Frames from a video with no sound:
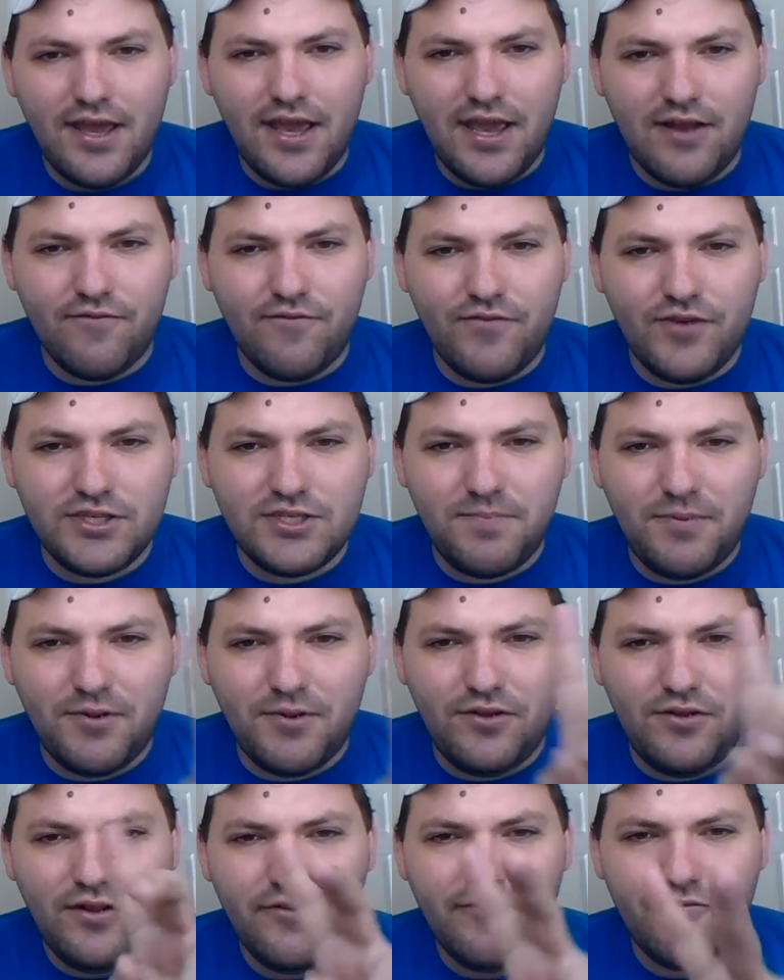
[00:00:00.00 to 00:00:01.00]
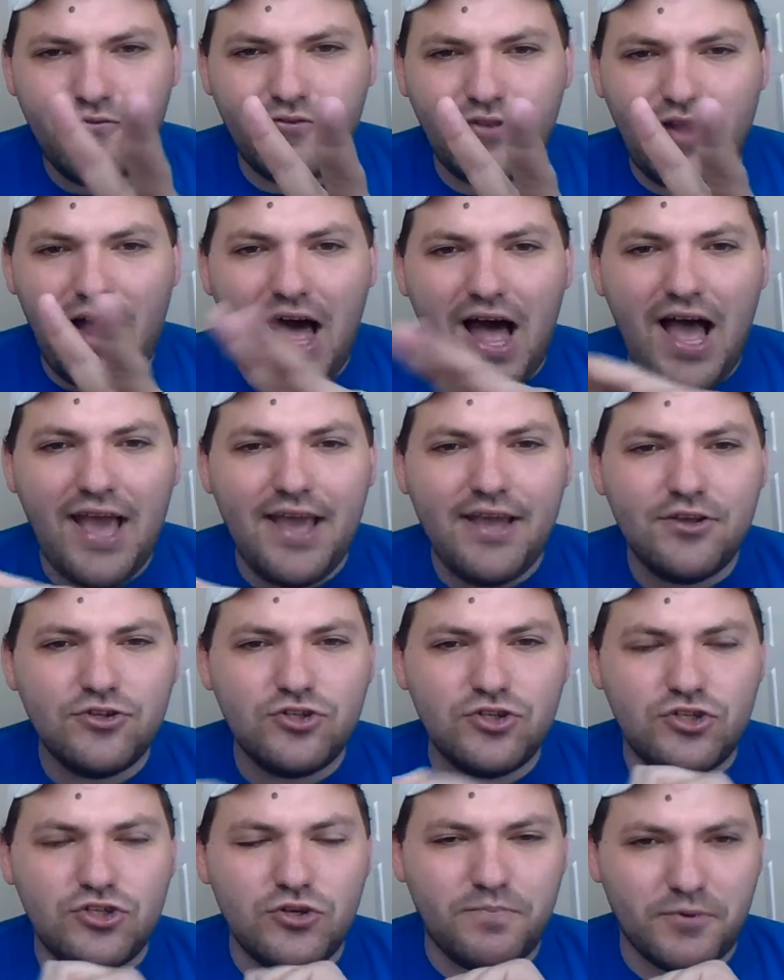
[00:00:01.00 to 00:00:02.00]
Invisible, fly,
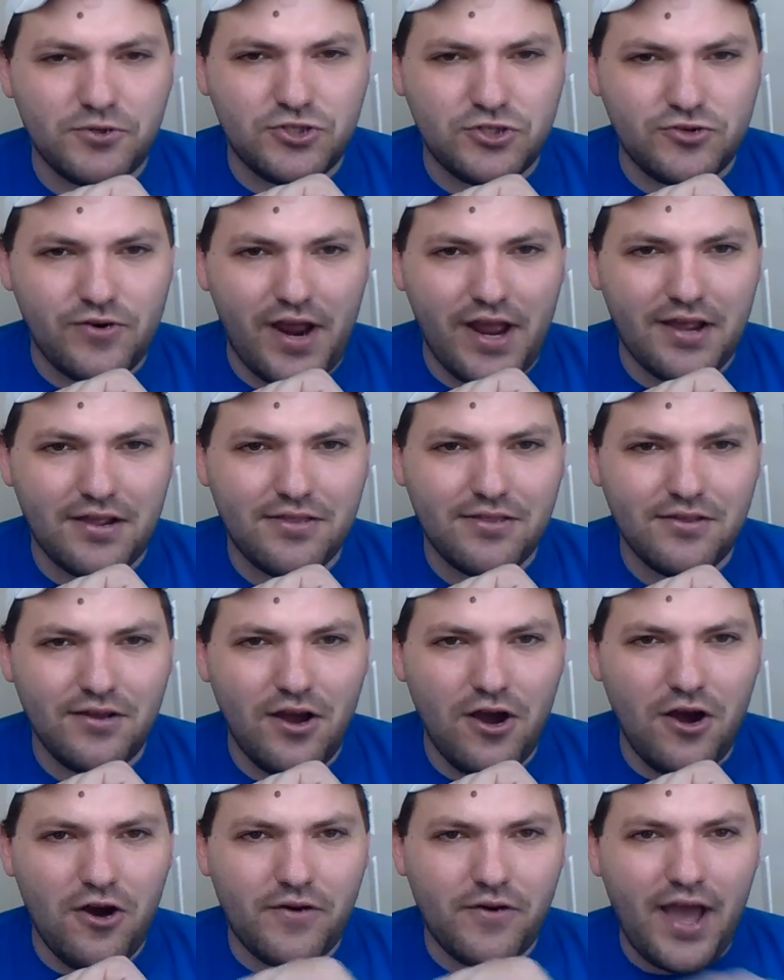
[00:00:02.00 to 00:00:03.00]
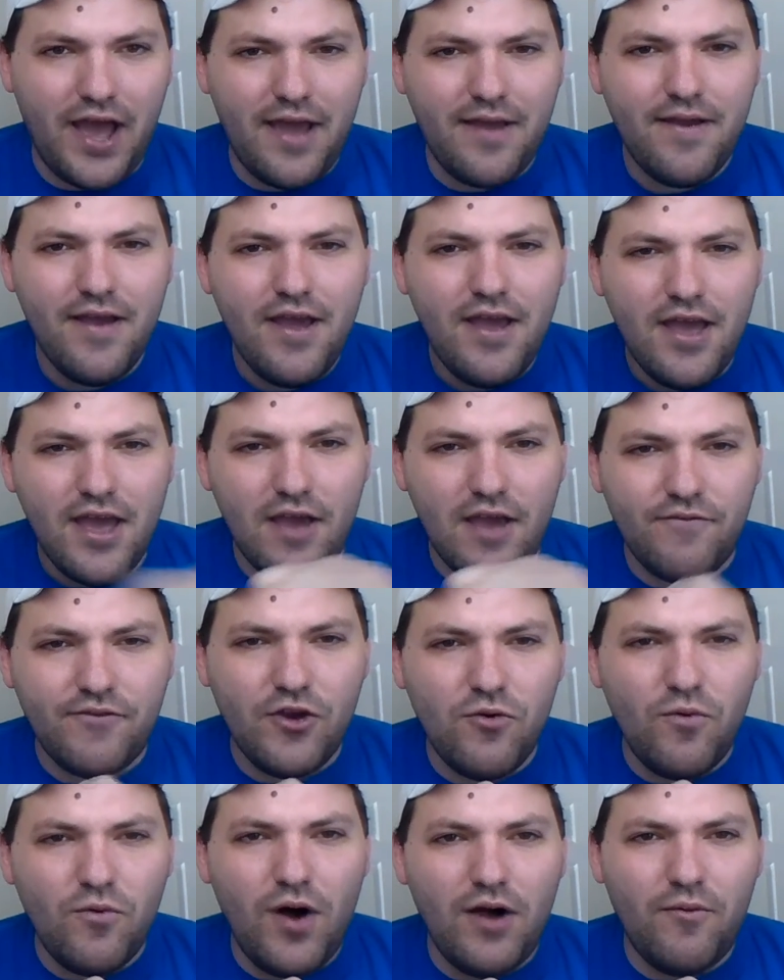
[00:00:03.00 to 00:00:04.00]
super strength. Okay? If
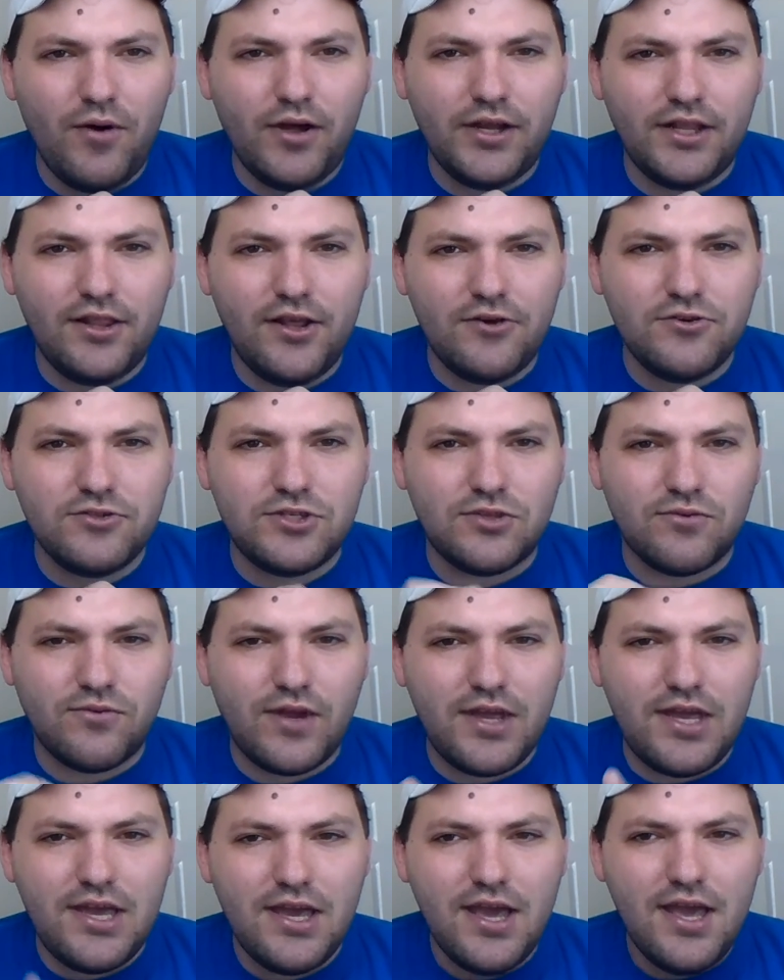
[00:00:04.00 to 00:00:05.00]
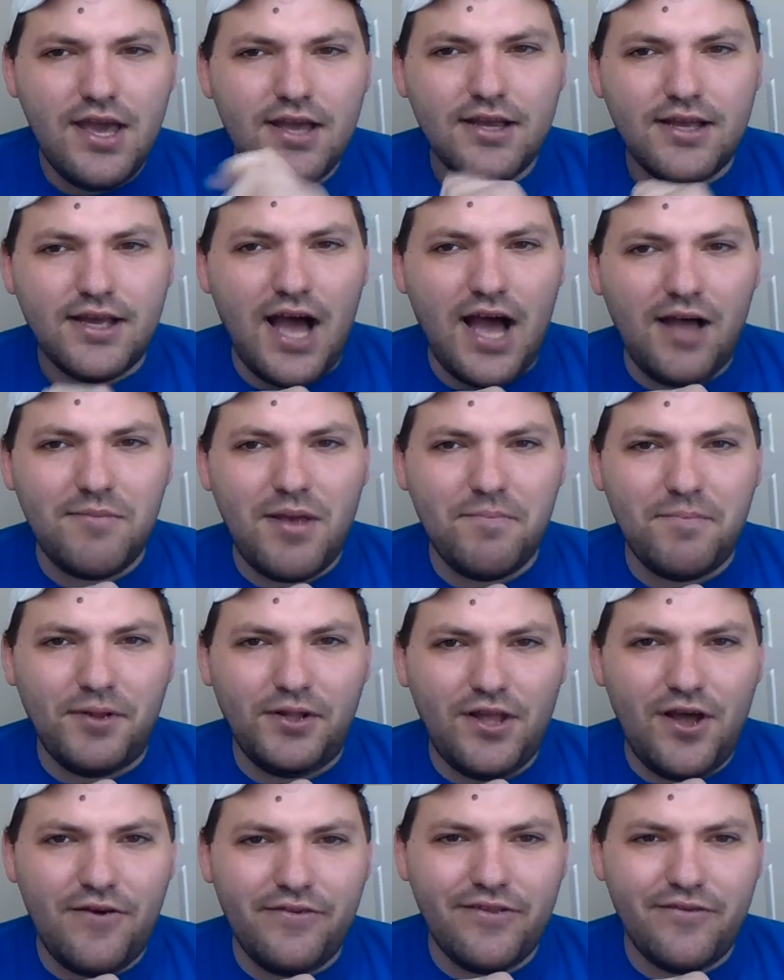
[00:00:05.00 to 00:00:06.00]
you want one of those three, comment
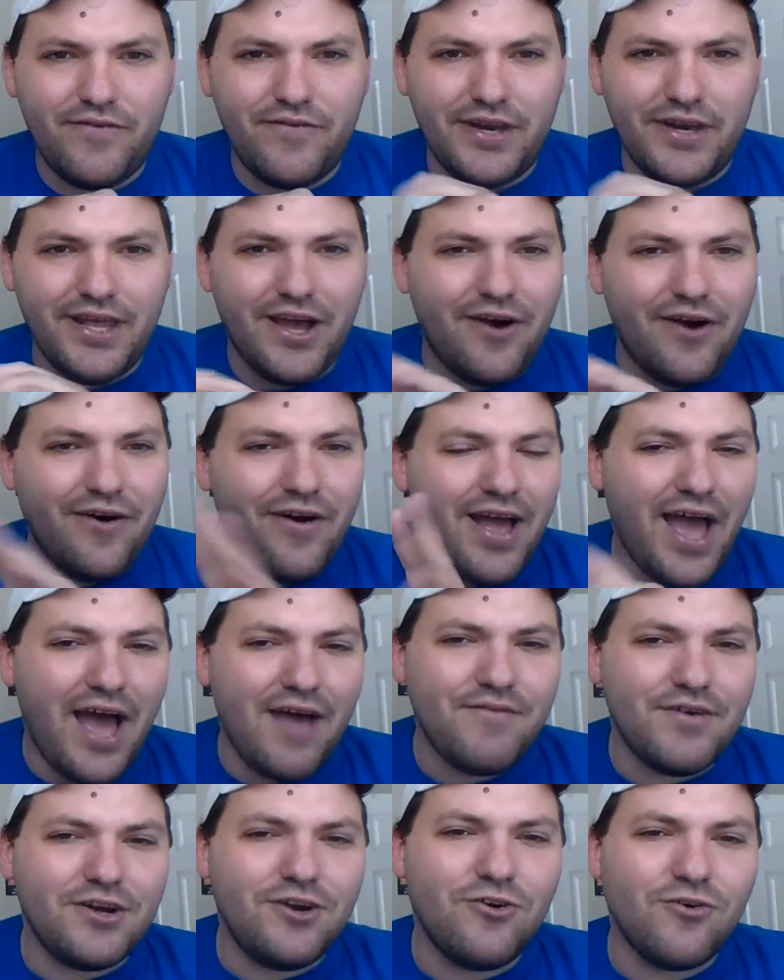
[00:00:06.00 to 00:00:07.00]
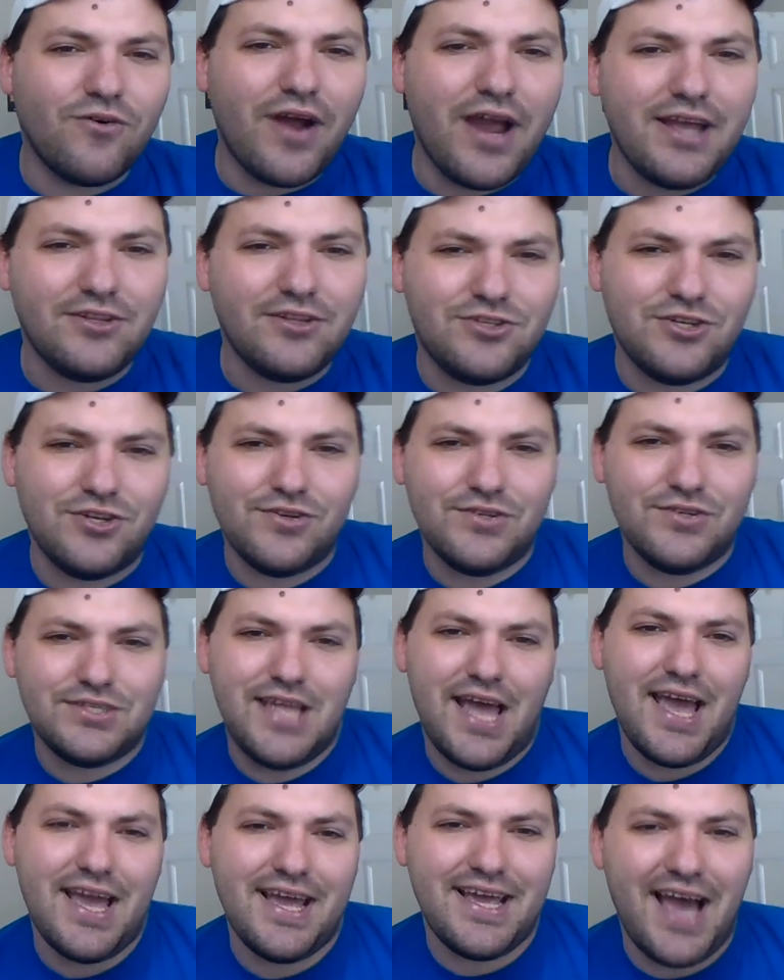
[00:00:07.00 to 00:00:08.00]
below in the video. Have a great
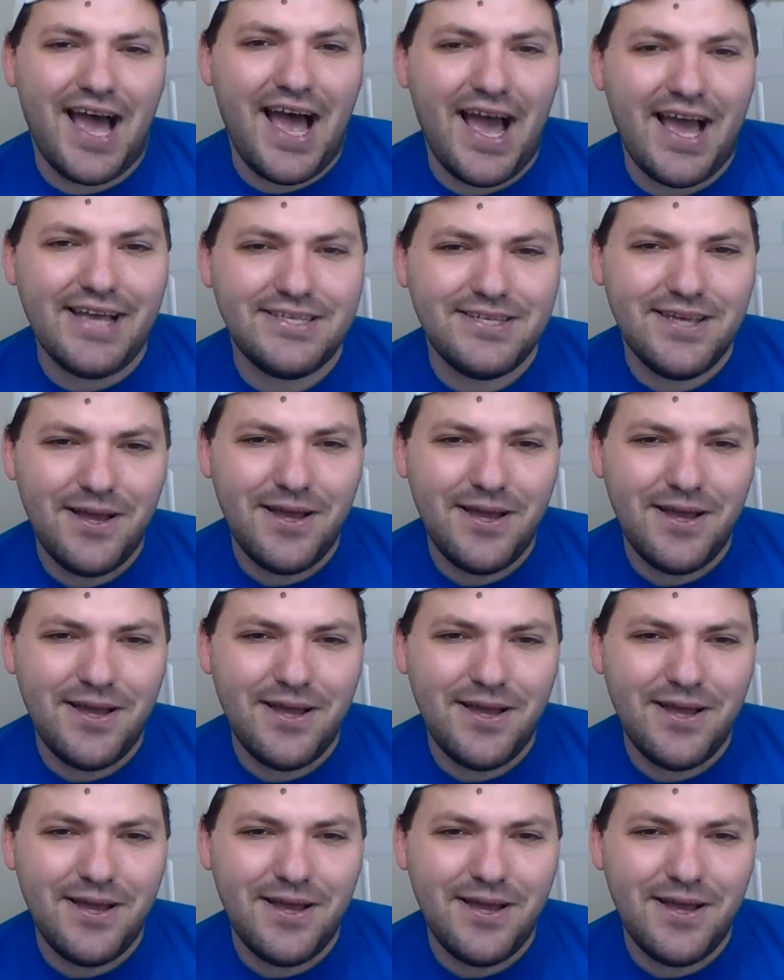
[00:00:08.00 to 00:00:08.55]
Tuesday, guys.